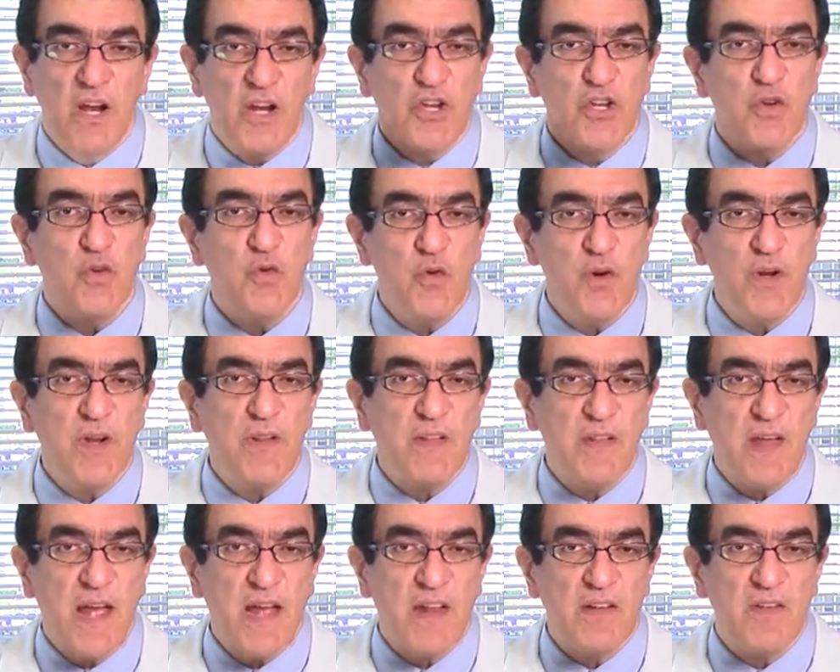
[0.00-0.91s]
During
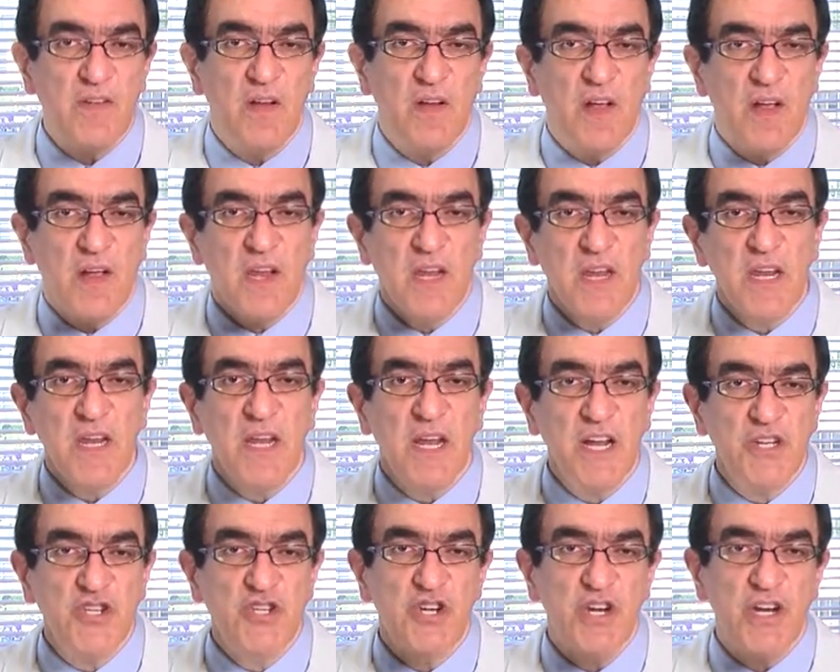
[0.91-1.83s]
that,
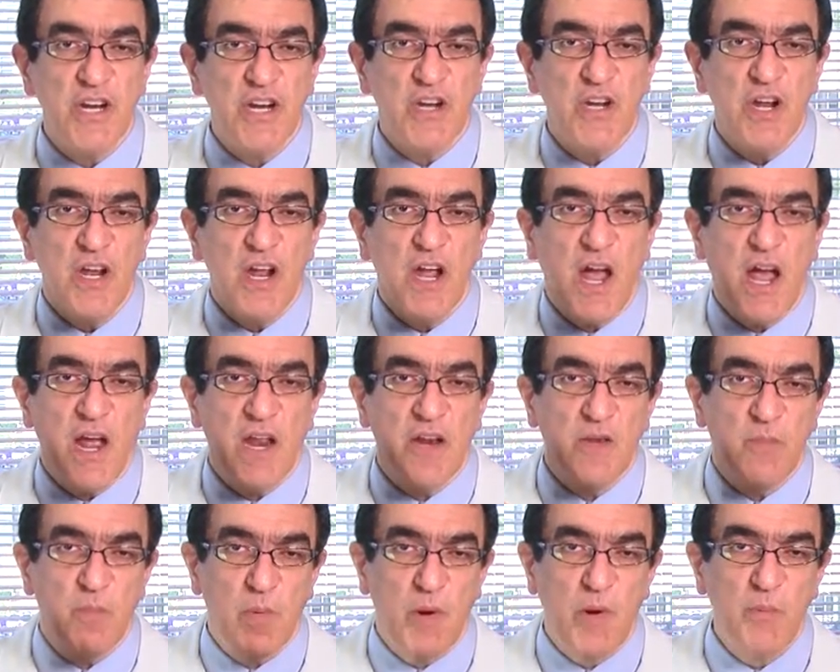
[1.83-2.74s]
EKG
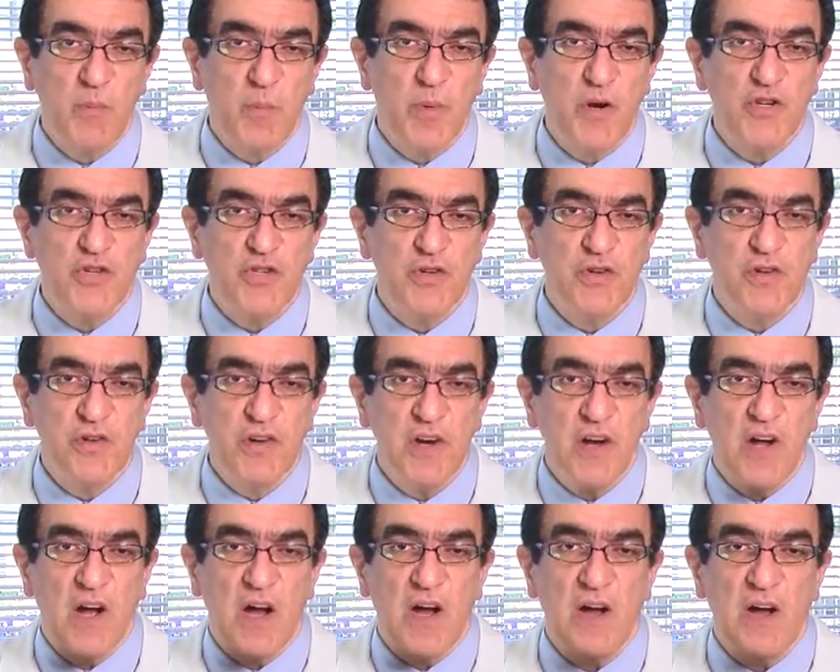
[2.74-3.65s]
and blood pressure
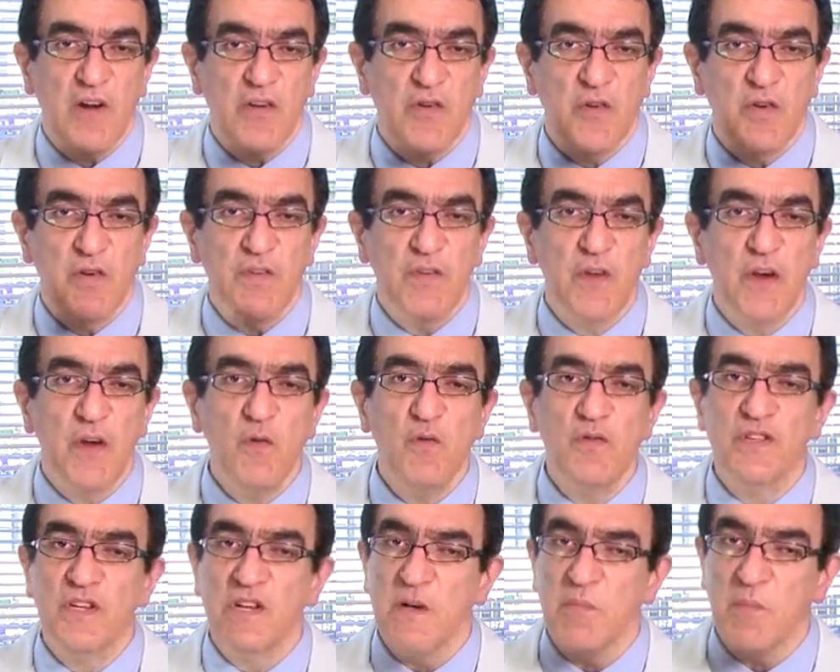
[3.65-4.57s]
are
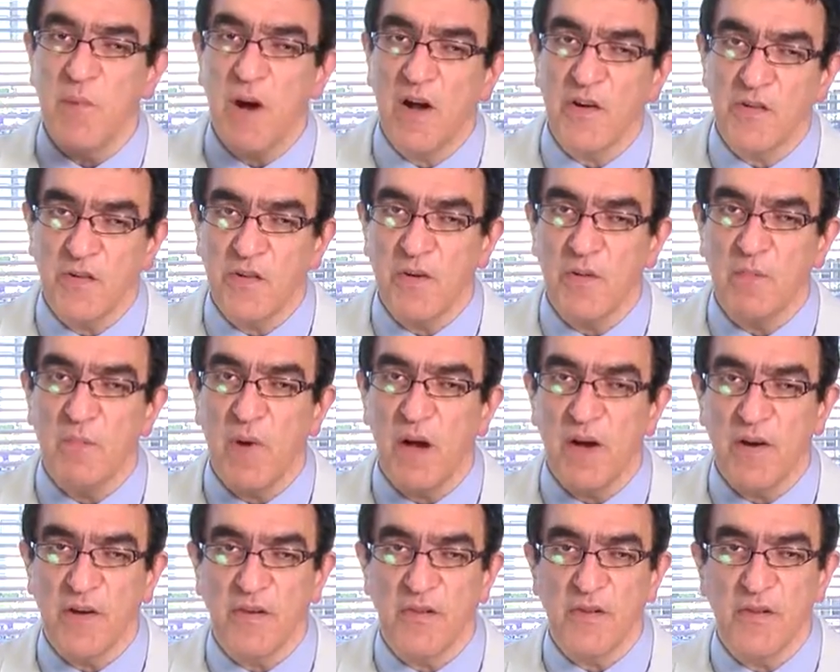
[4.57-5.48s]
continuously
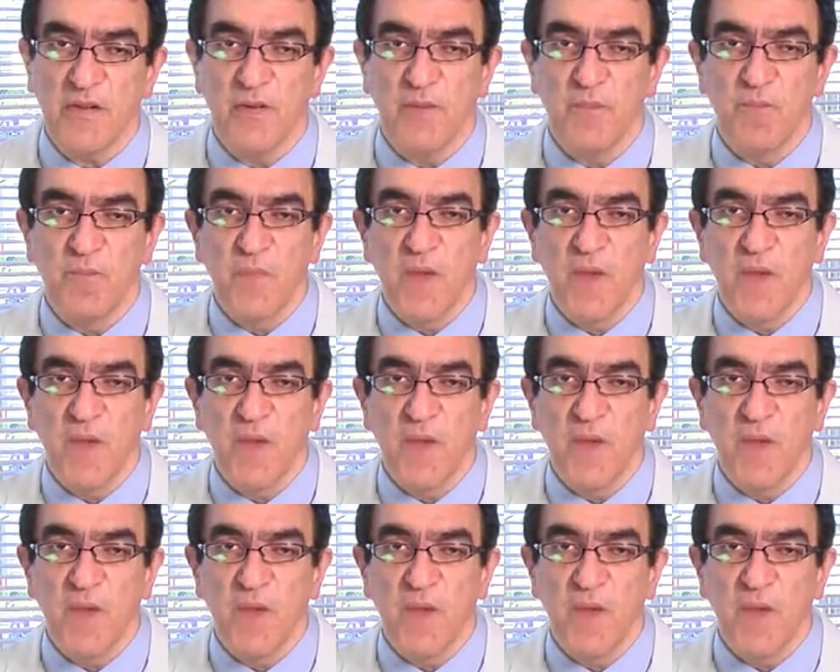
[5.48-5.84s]
monitored.